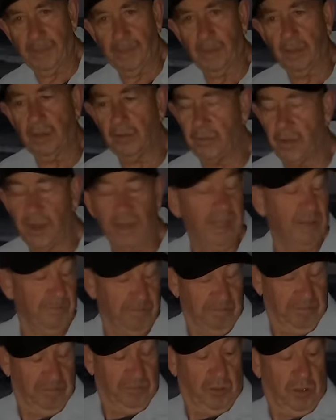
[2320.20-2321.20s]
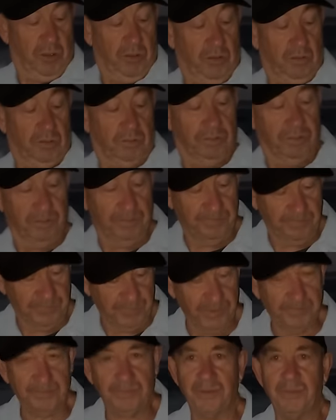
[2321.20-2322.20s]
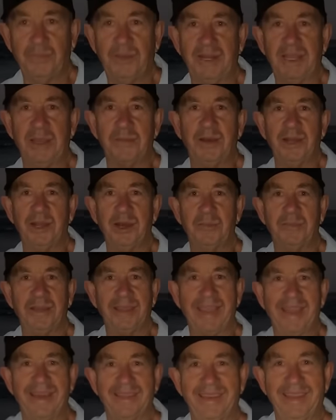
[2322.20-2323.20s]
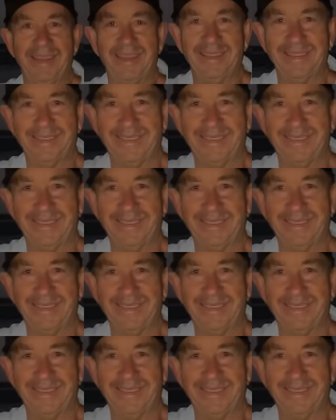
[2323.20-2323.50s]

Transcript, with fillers: Alrighty. ooh, Better get my line back out there.